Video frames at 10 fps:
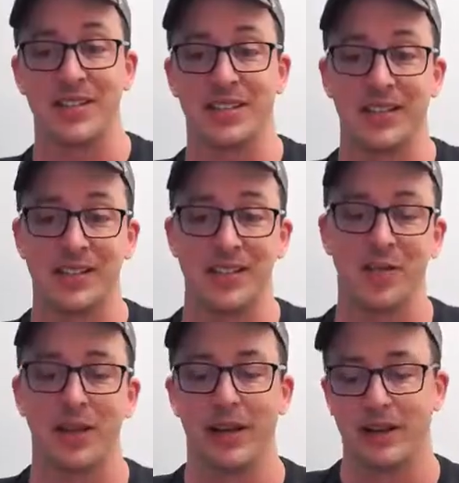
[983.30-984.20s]
it gets
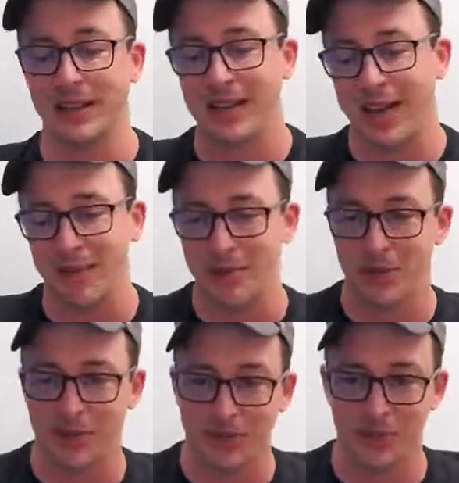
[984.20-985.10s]
them, and concatMap's
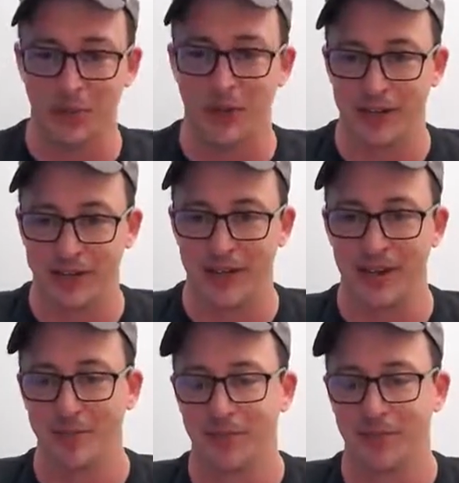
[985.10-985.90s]
only going to do one at a time.